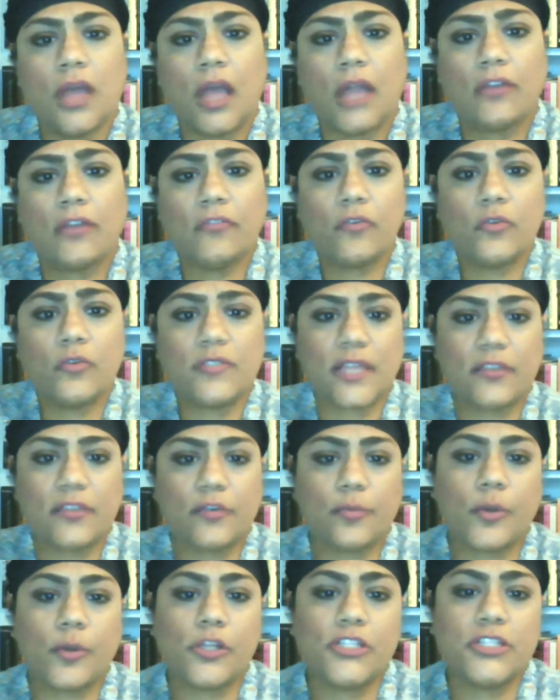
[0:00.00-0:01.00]
And of course,
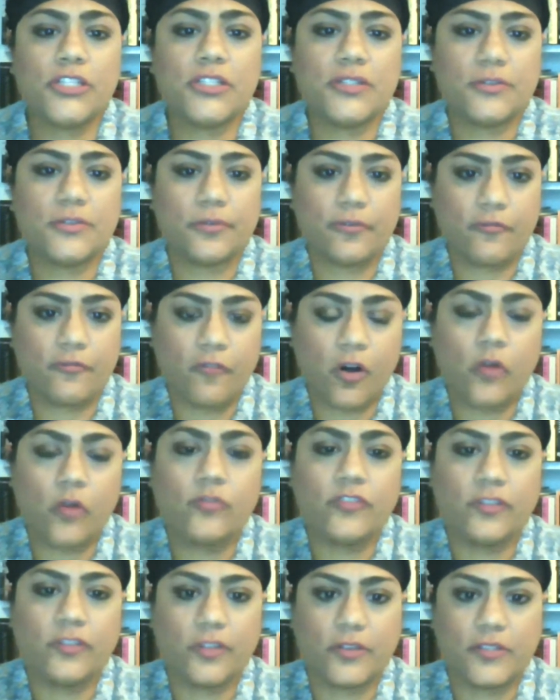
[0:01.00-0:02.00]
anthropologists are
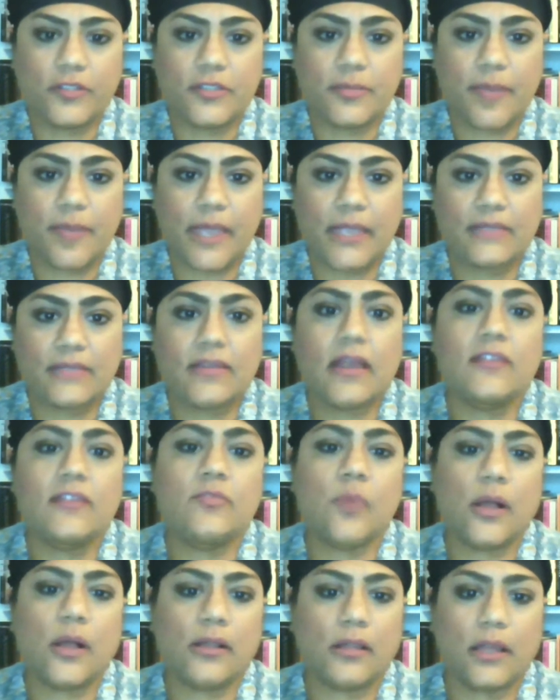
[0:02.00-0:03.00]
involved in those debates
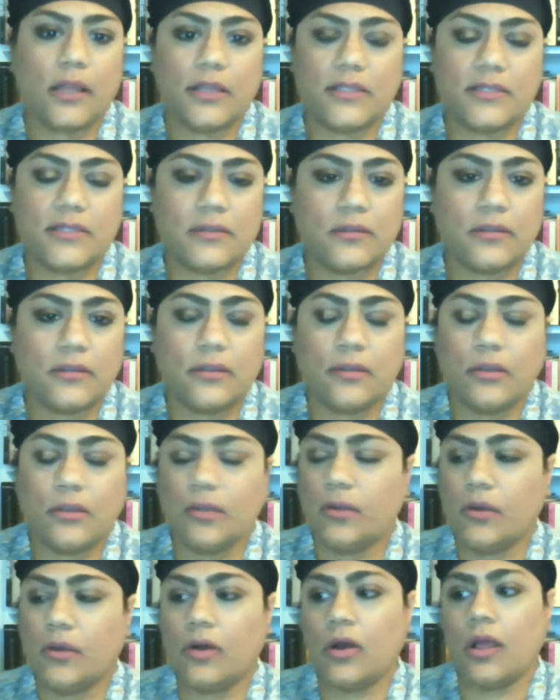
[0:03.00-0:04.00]
as well as you
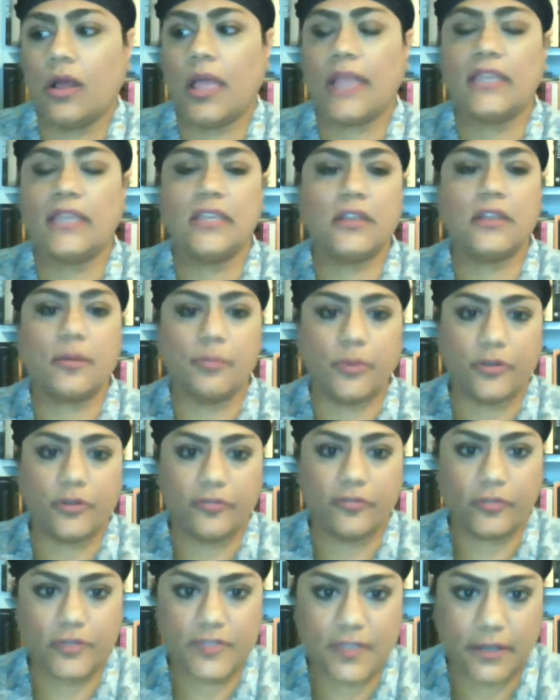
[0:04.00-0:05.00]
know uh, any number
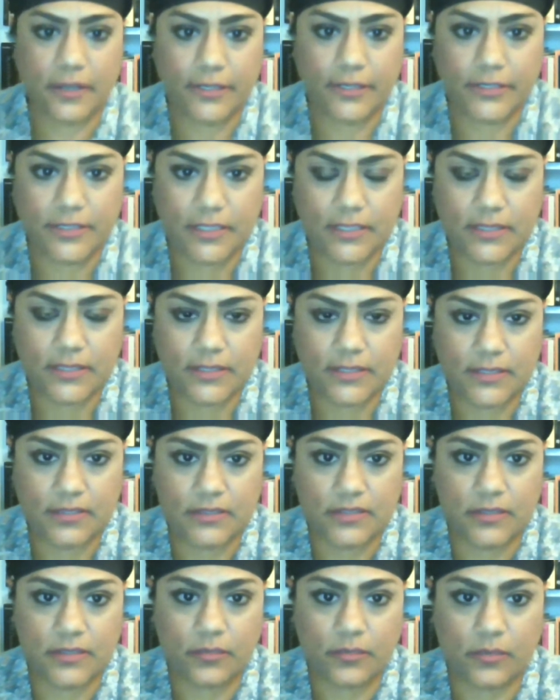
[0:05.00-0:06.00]
of scientists
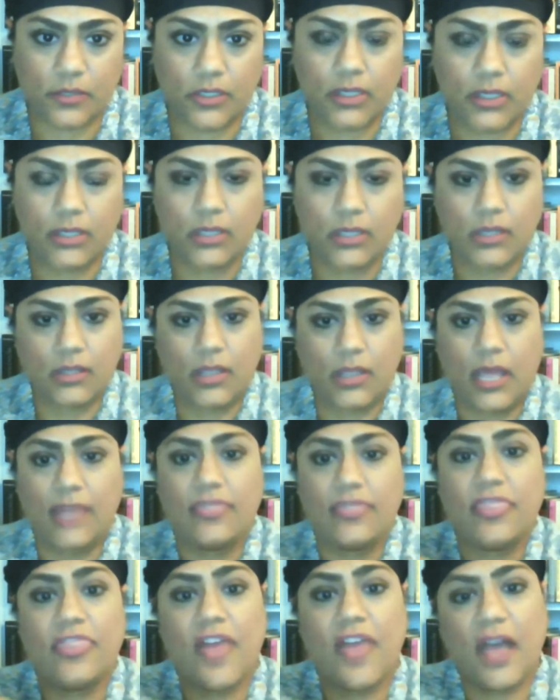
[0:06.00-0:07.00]
and so on.
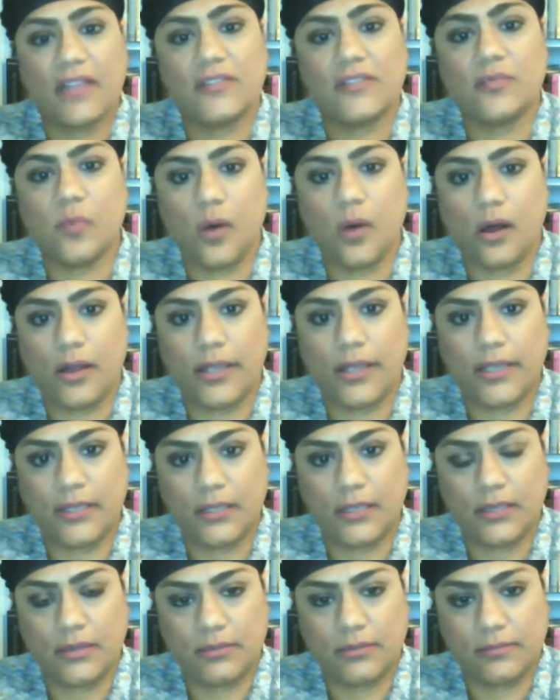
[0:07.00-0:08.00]
And that's why
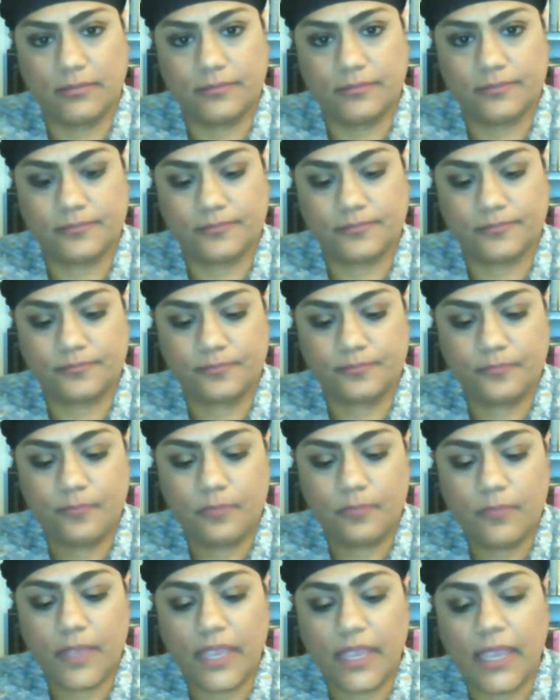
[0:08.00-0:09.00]

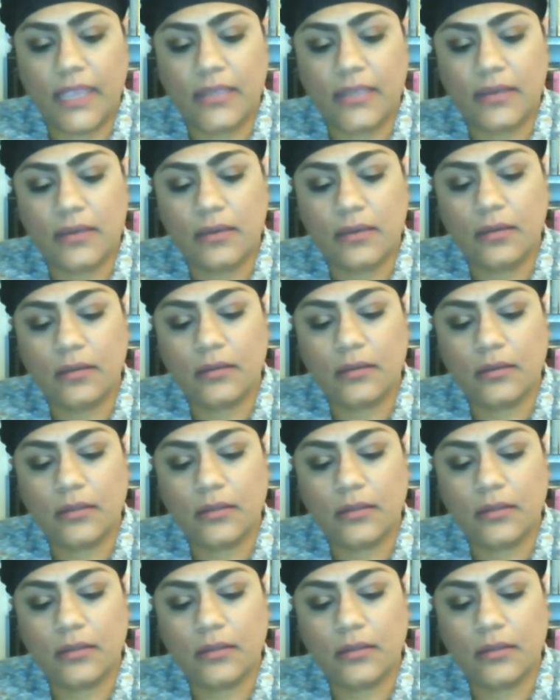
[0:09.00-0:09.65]
in